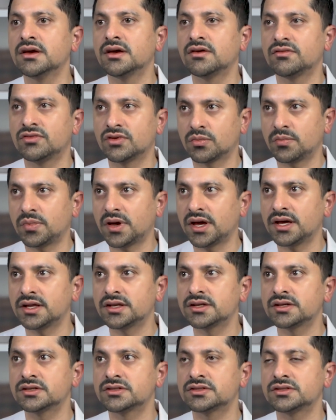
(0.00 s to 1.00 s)
if their
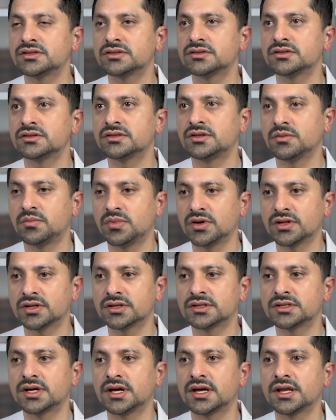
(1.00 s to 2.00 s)
pain is
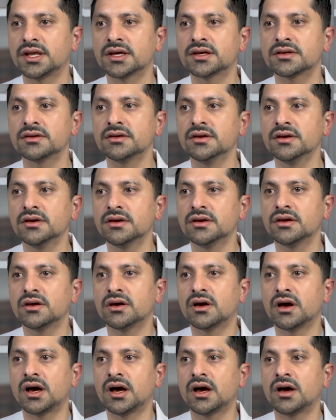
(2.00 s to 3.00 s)
debilitating,
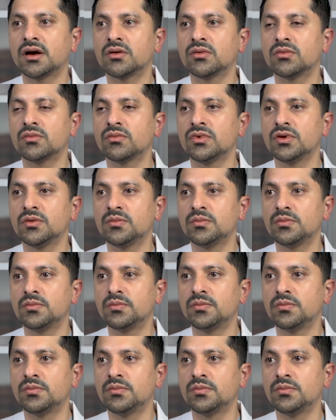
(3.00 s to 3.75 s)
we